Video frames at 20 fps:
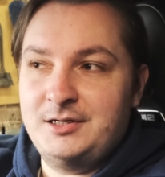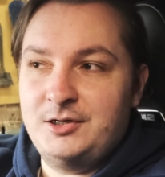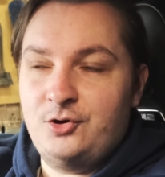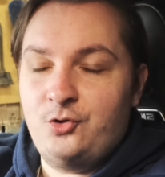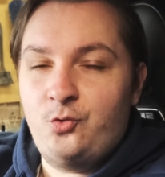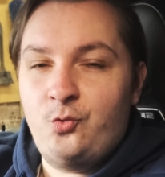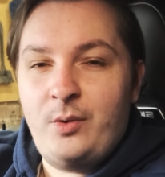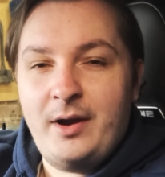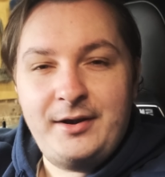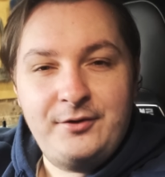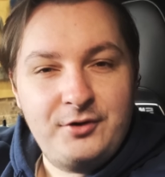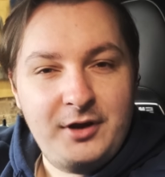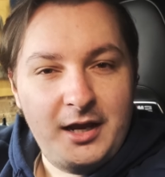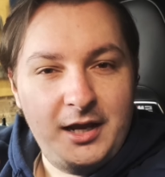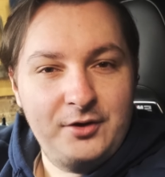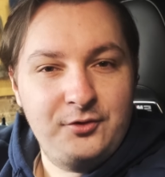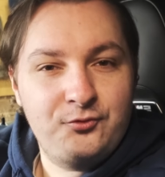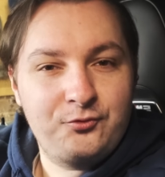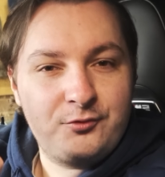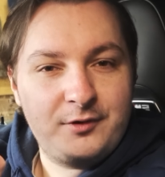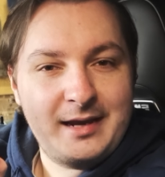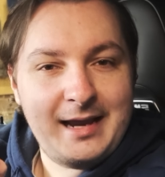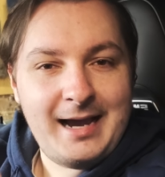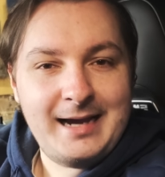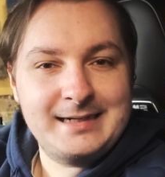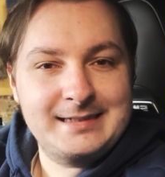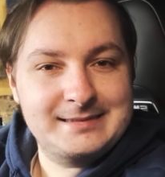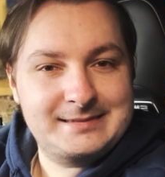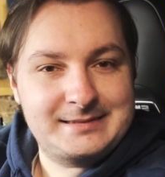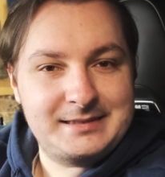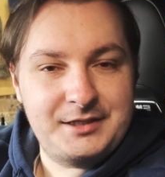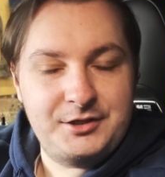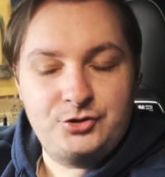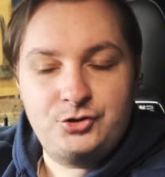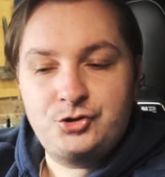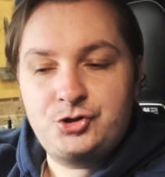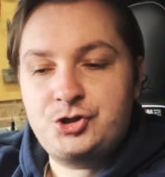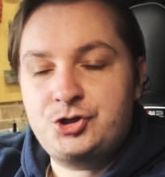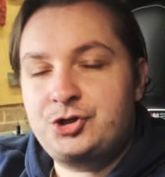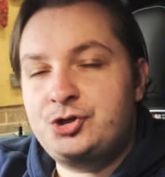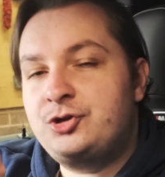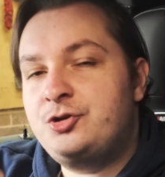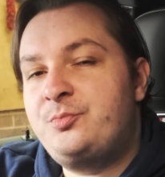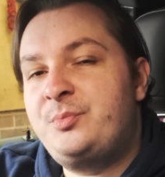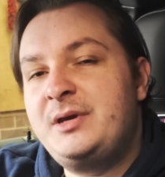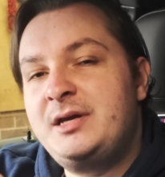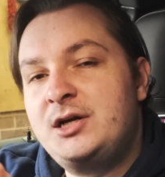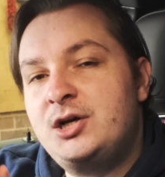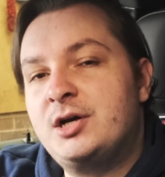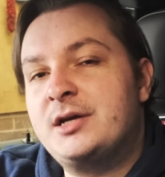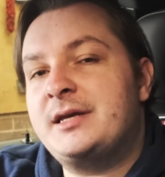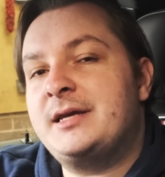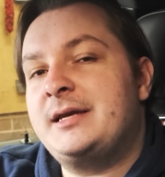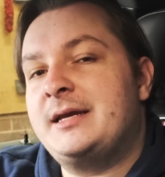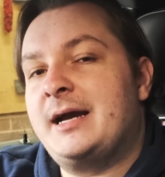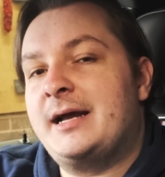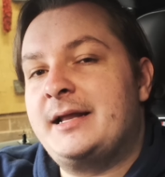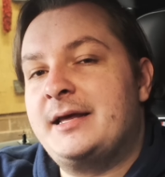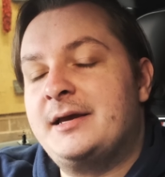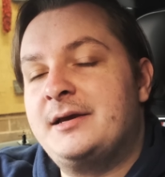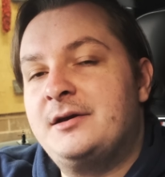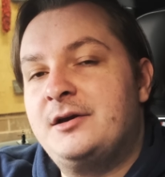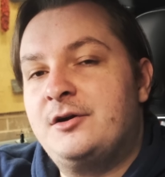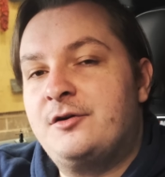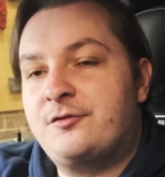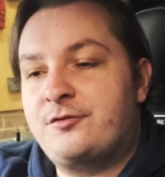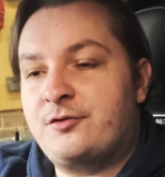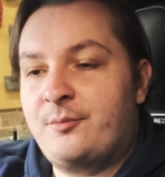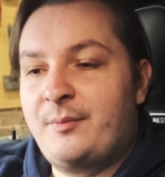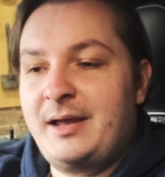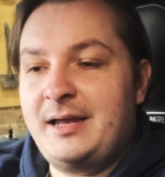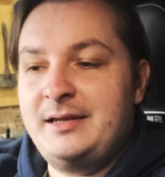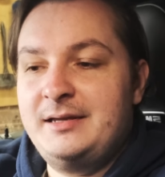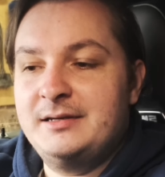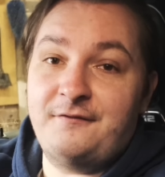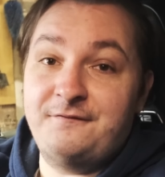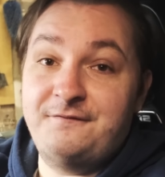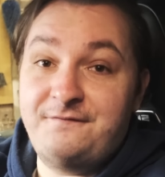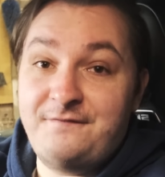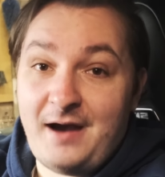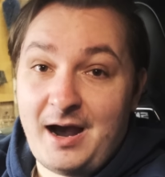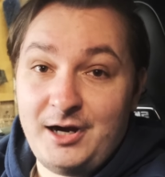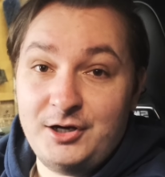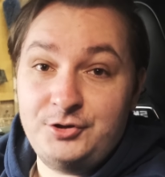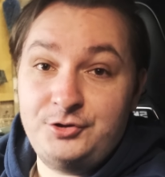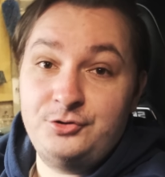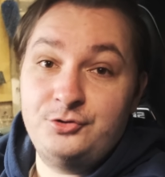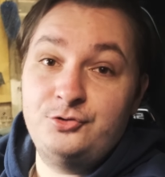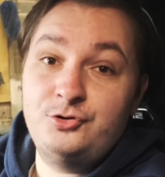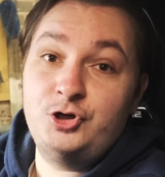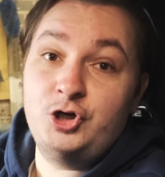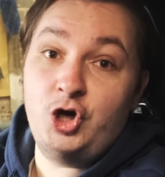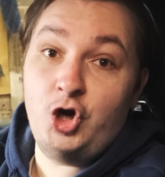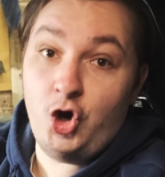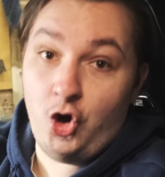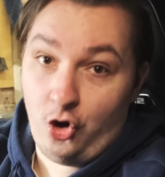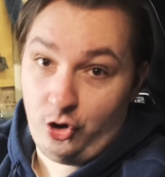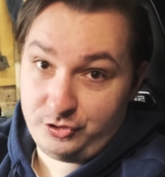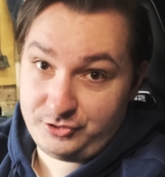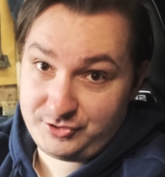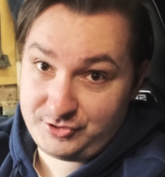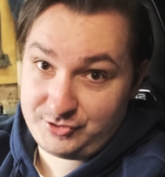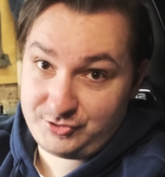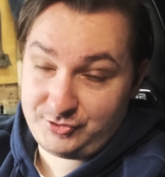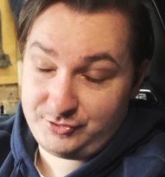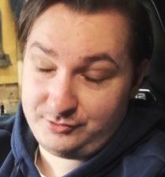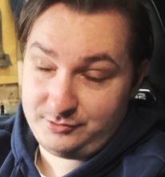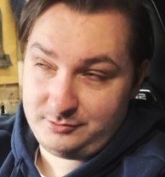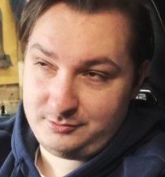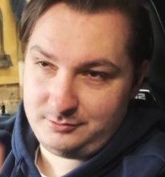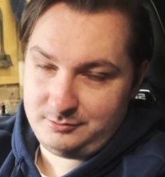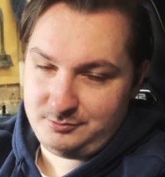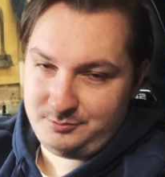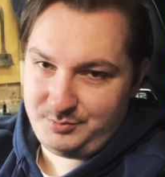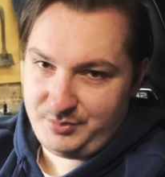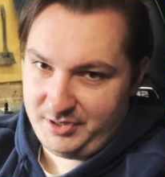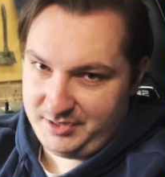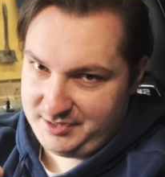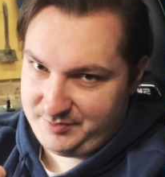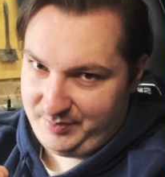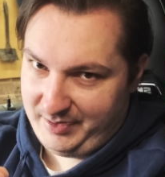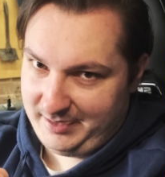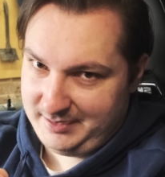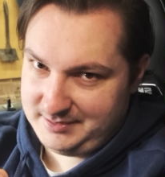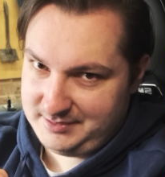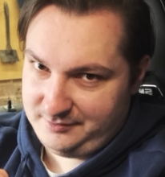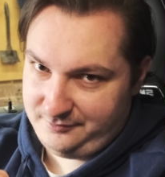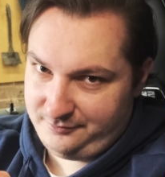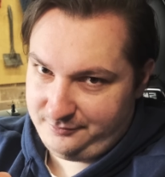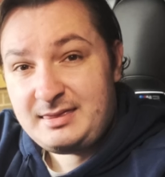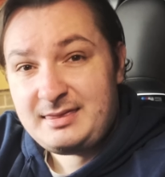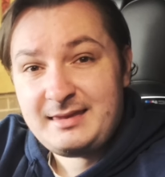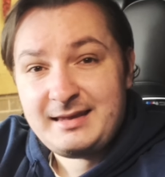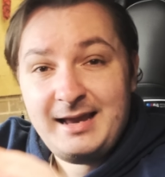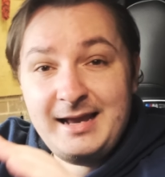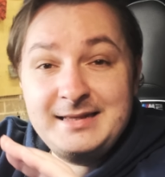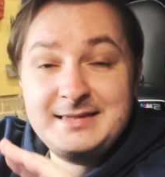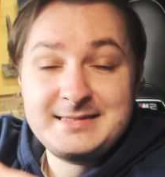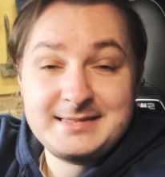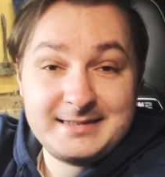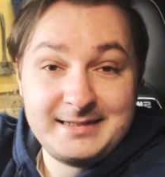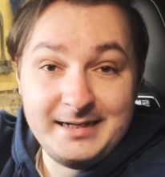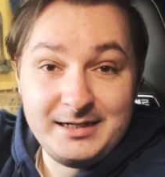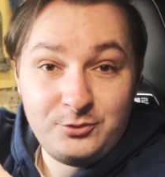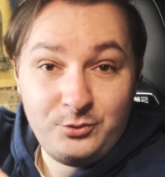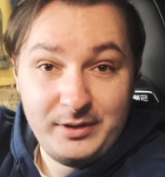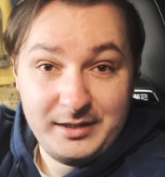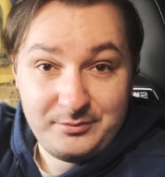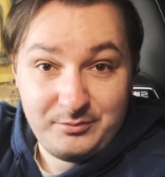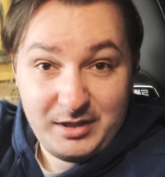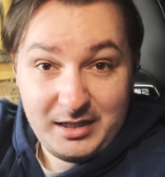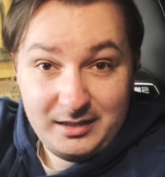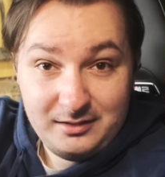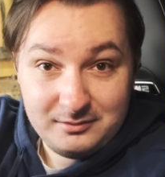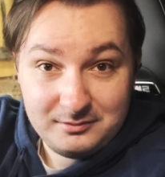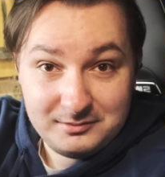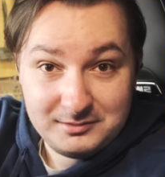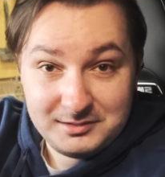when in reality, you should be looking at it from a value lost perspective. And stick with me.